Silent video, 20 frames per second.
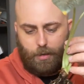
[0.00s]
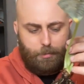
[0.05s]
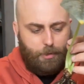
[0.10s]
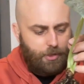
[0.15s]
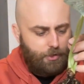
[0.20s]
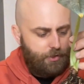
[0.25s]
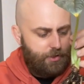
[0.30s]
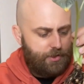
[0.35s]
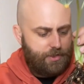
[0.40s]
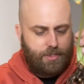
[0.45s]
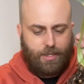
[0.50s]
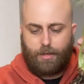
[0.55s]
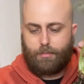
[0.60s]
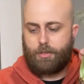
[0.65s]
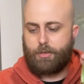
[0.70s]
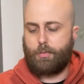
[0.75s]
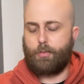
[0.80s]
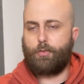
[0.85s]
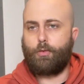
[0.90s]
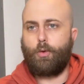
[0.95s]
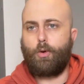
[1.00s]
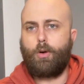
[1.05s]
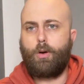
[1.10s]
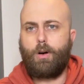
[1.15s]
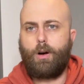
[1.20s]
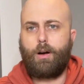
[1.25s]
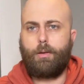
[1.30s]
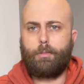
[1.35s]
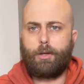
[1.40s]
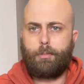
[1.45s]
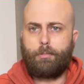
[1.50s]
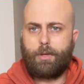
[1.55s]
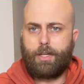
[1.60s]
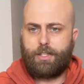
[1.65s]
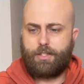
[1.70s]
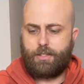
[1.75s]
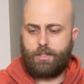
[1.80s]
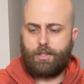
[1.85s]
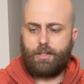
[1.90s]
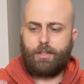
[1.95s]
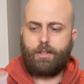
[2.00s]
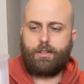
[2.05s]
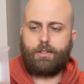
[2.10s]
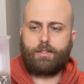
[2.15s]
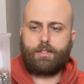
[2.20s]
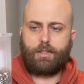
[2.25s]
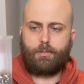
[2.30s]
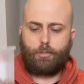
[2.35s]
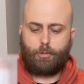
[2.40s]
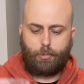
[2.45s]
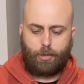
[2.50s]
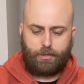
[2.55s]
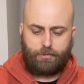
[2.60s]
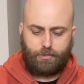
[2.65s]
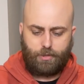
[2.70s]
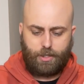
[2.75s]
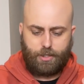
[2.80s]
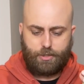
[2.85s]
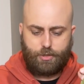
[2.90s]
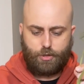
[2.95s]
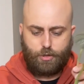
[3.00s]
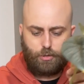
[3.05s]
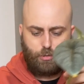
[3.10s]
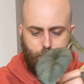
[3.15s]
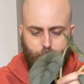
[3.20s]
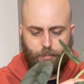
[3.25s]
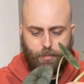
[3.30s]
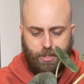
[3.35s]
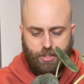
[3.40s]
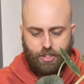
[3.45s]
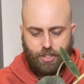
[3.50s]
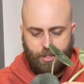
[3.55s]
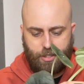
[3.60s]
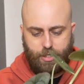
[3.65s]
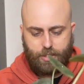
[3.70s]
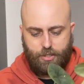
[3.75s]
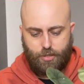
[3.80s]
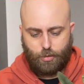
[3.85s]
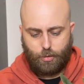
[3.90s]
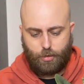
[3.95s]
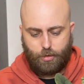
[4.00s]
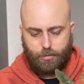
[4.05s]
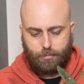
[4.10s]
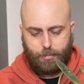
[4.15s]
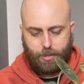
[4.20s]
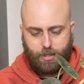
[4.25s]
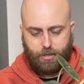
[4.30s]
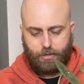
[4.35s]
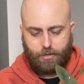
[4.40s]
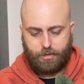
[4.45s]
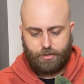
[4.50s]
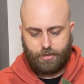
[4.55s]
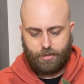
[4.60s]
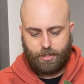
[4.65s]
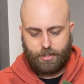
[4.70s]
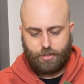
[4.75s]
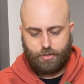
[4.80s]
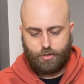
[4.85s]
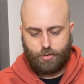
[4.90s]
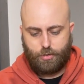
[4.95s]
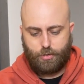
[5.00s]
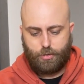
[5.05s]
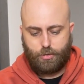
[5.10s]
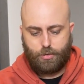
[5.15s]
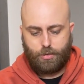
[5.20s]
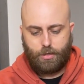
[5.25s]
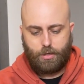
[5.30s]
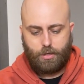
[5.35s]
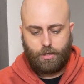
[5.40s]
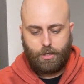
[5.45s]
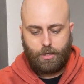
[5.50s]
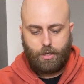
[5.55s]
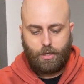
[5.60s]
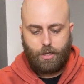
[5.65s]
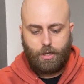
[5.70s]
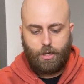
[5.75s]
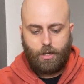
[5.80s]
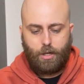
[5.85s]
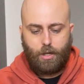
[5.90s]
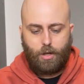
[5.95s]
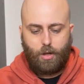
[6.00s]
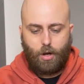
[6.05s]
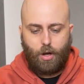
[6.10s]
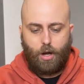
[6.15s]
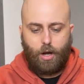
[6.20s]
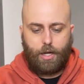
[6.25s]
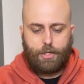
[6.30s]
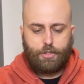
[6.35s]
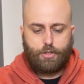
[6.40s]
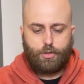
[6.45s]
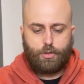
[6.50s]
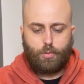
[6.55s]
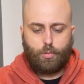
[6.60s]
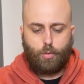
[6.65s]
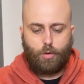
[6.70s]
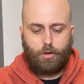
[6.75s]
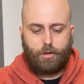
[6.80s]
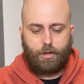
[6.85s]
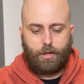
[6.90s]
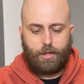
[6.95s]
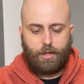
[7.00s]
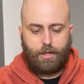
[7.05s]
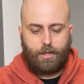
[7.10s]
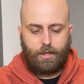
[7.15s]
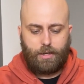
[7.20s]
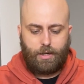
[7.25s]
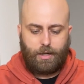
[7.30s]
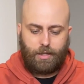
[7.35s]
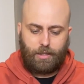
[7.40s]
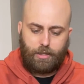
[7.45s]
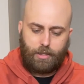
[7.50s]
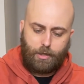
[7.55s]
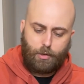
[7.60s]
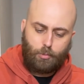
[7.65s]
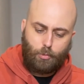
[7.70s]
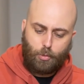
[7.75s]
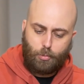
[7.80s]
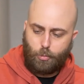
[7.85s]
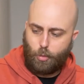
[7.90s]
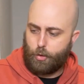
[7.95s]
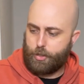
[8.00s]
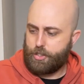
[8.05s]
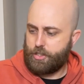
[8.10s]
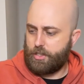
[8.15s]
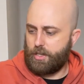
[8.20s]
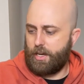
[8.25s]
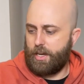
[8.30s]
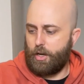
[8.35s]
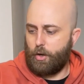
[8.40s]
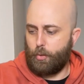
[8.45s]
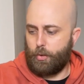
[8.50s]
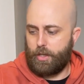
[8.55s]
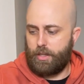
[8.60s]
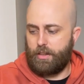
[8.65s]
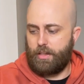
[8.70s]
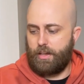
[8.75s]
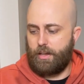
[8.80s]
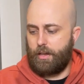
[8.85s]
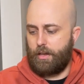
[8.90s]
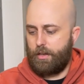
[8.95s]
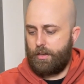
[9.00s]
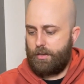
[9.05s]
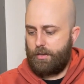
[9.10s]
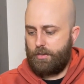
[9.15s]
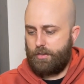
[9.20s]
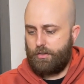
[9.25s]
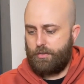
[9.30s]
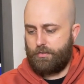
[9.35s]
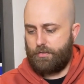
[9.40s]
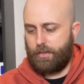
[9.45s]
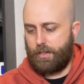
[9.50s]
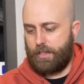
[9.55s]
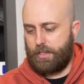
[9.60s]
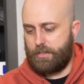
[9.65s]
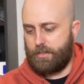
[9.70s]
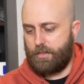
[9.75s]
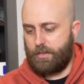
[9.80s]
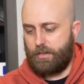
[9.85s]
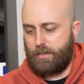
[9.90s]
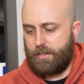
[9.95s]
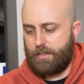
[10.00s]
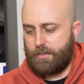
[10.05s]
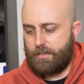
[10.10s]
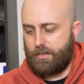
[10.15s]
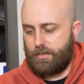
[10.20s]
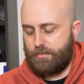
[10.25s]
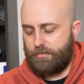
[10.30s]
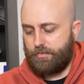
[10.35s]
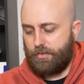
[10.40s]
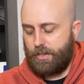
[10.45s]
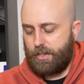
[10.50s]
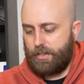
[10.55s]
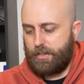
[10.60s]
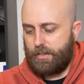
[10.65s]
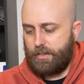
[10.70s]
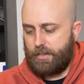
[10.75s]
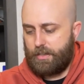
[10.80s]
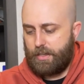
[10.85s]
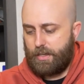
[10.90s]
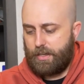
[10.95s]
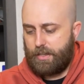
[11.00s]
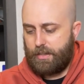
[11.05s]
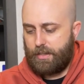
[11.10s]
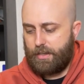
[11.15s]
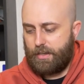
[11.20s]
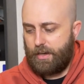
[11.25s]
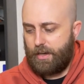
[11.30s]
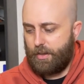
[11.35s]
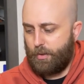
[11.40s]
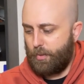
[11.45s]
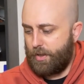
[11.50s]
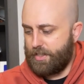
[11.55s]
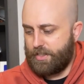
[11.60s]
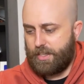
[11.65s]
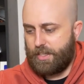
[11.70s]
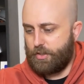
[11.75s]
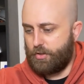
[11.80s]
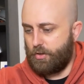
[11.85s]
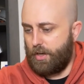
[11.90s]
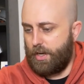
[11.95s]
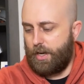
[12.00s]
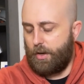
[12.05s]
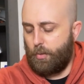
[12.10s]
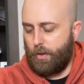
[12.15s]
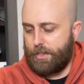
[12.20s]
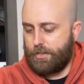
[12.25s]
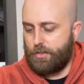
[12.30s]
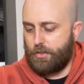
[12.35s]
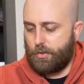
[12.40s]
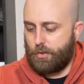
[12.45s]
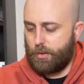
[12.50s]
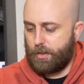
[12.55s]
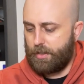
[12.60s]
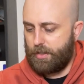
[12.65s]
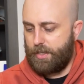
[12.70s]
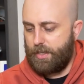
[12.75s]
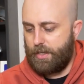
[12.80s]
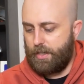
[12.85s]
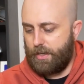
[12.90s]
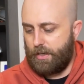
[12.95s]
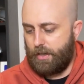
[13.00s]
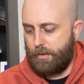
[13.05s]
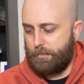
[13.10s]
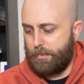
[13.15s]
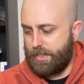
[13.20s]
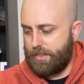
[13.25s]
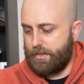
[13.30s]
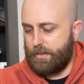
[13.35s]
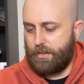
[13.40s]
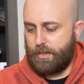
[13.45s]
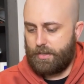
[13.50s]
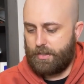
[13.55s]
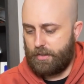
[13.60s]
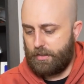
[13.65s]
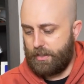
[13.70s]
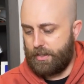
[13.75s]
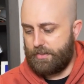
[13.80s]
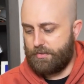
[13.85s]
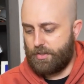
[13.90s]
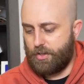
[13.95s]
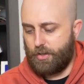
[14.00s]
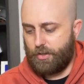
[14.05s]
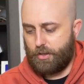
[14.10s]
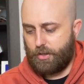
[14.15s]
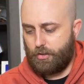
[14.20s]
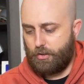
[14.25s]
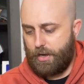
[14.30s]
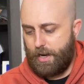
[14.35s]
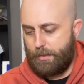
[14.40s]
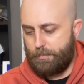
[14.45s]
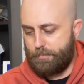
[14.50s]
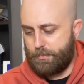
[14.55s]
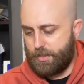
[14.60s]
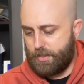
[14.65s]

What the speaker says: I'm going to do the same as before. I'm going to mix in some of my finer soil with my chunky soil because I do want a little more moisture held in there for these guys. I find that, yeah, otherwise they dry out way too quickly and I miss it and the leaves go to crap.